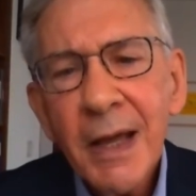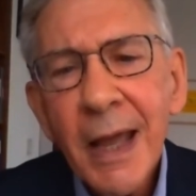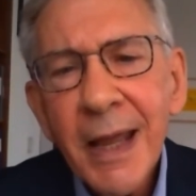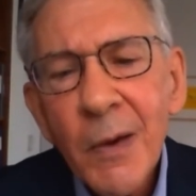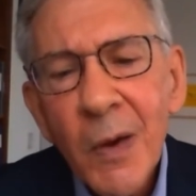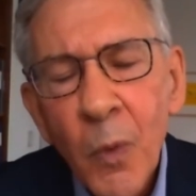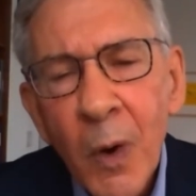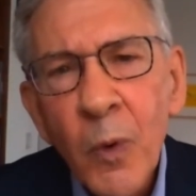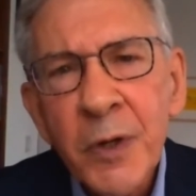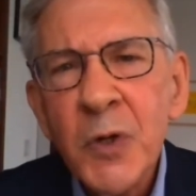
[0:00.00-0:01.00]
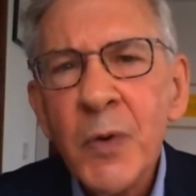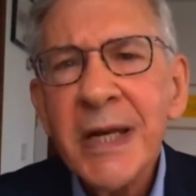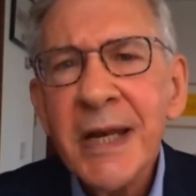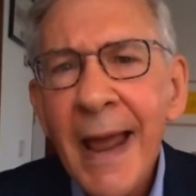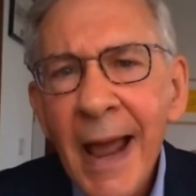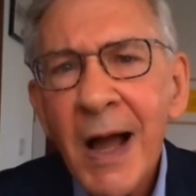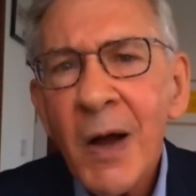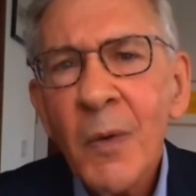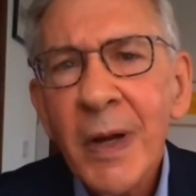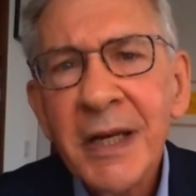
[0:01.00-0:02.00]
Uh, what we're doing
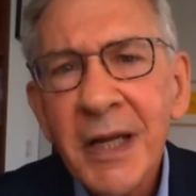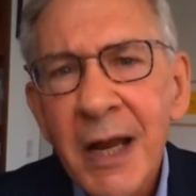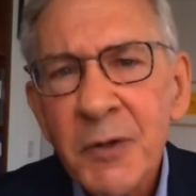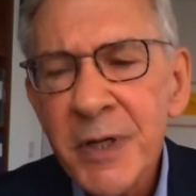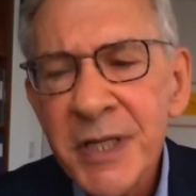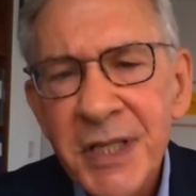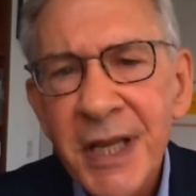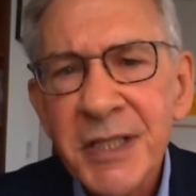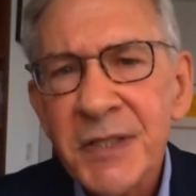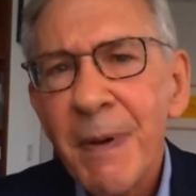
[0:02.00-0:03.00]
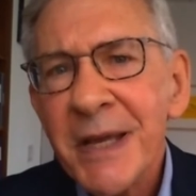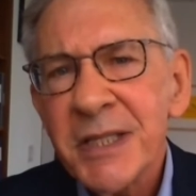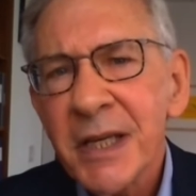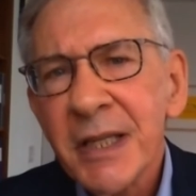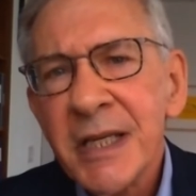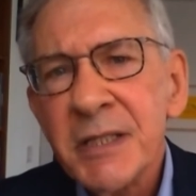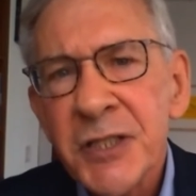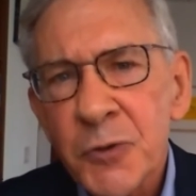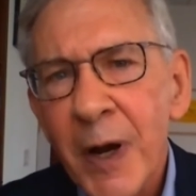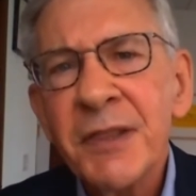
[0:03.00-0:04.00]
now in countries is basically
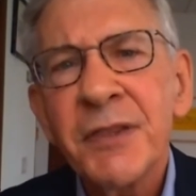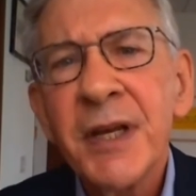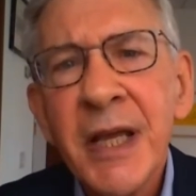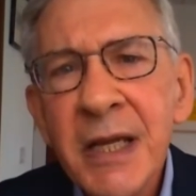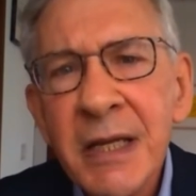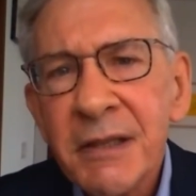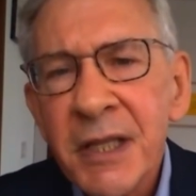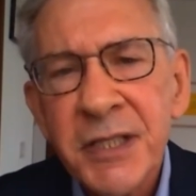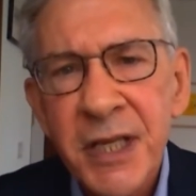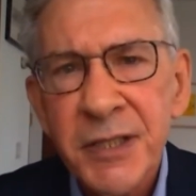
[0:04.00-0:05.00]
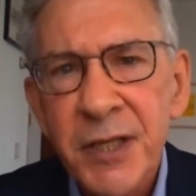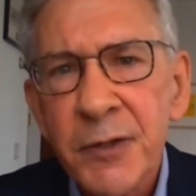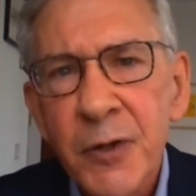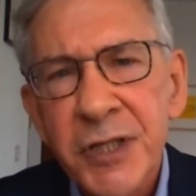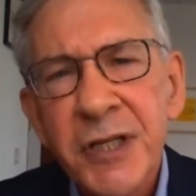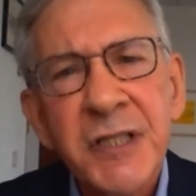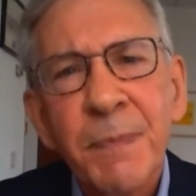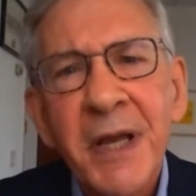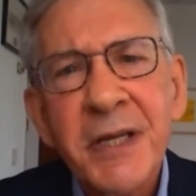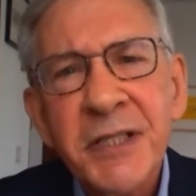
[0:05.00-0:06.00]
strengthening these institutions
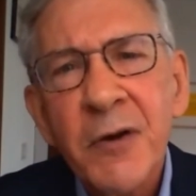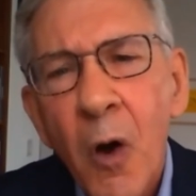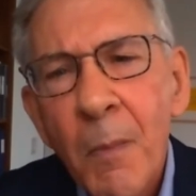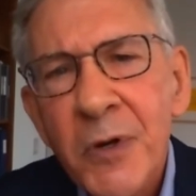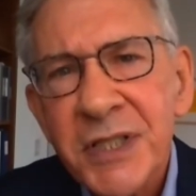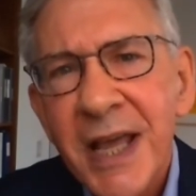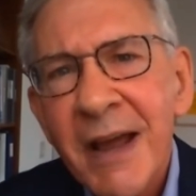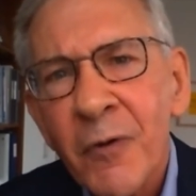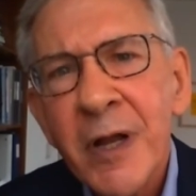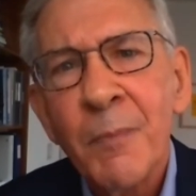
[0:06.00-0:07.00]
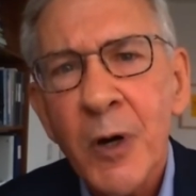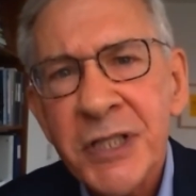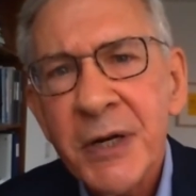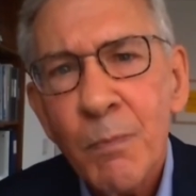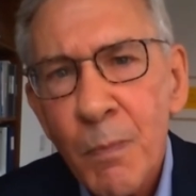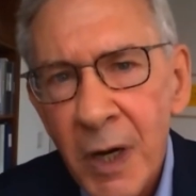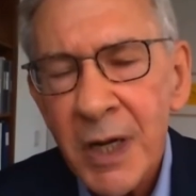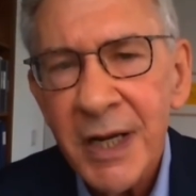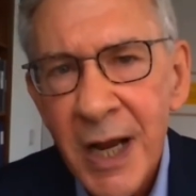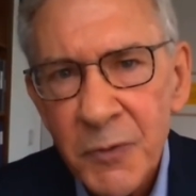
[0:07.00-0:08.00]
because in almost every emerging
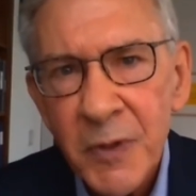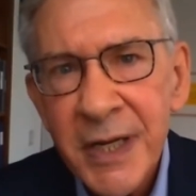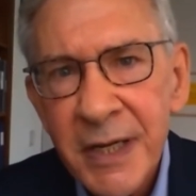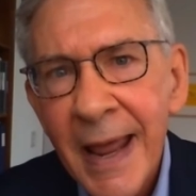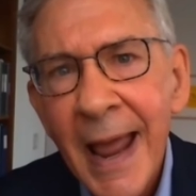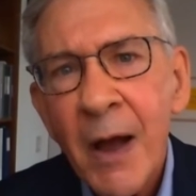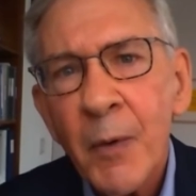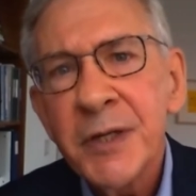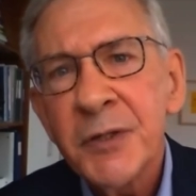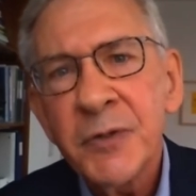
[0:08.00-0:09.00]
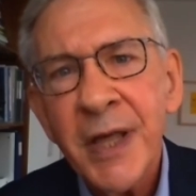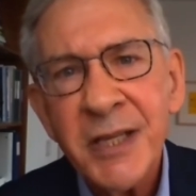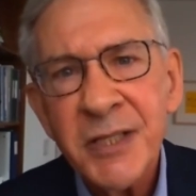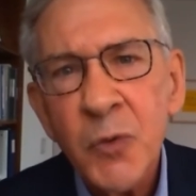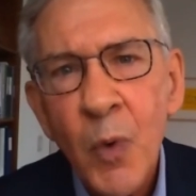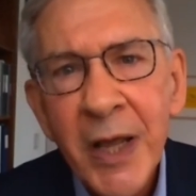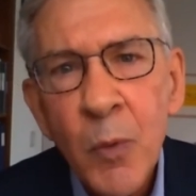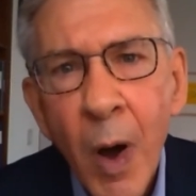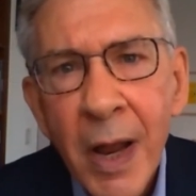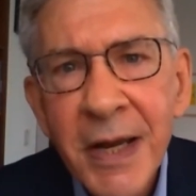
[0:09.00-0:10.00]
market country now in
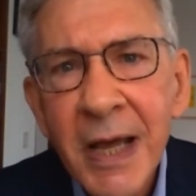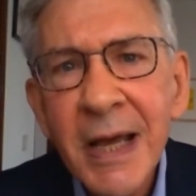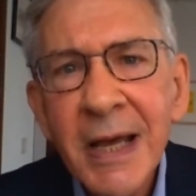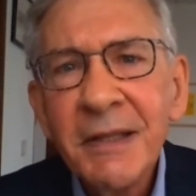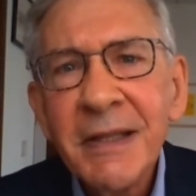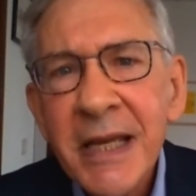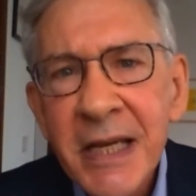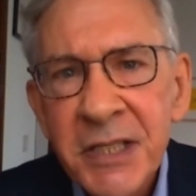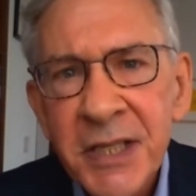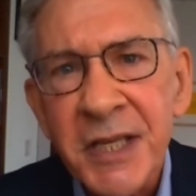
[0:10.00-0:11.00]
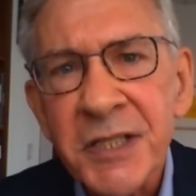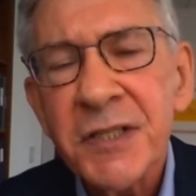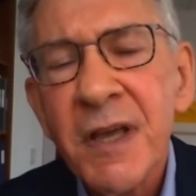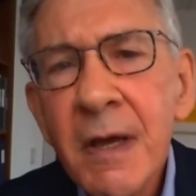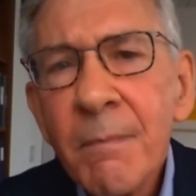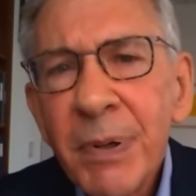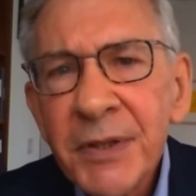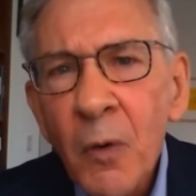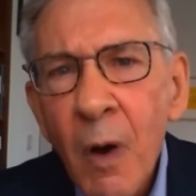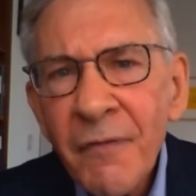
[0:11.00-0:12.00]
2021, they exist, but
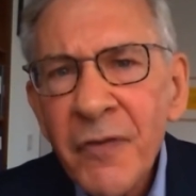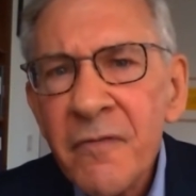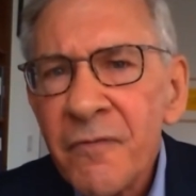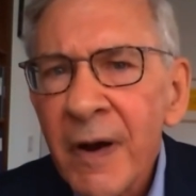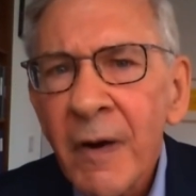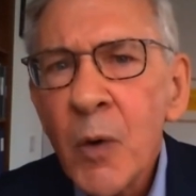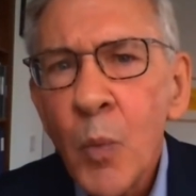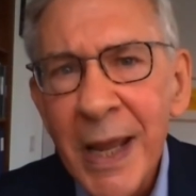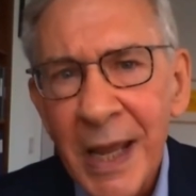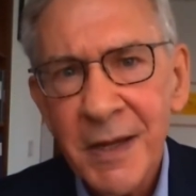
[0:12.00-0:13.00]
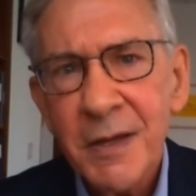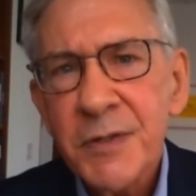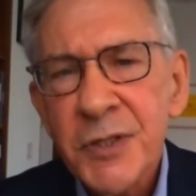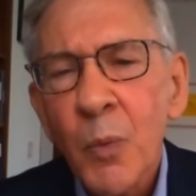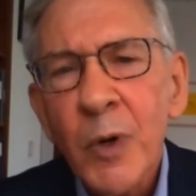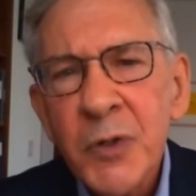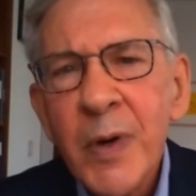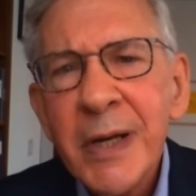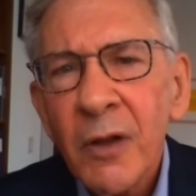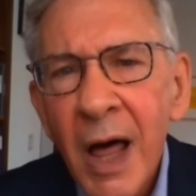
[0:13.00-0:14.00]
they're often very weak. So we're
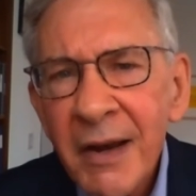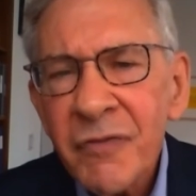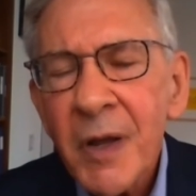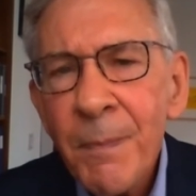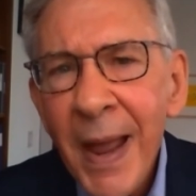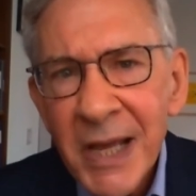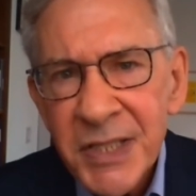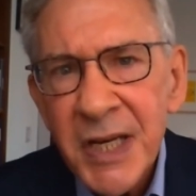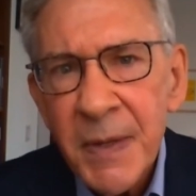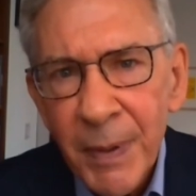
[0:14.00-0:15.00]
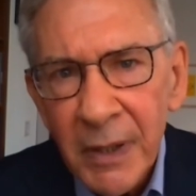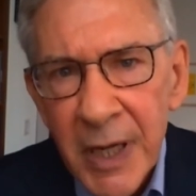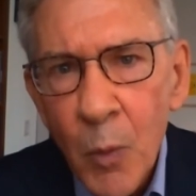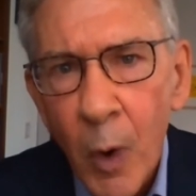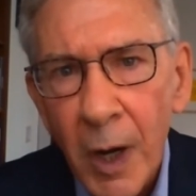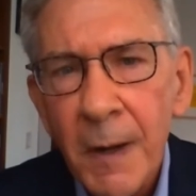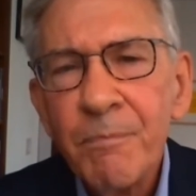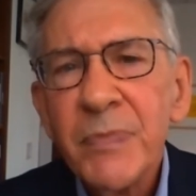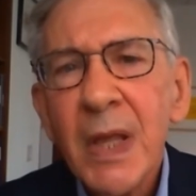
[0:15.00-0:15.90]
doing a lot of capacity building work.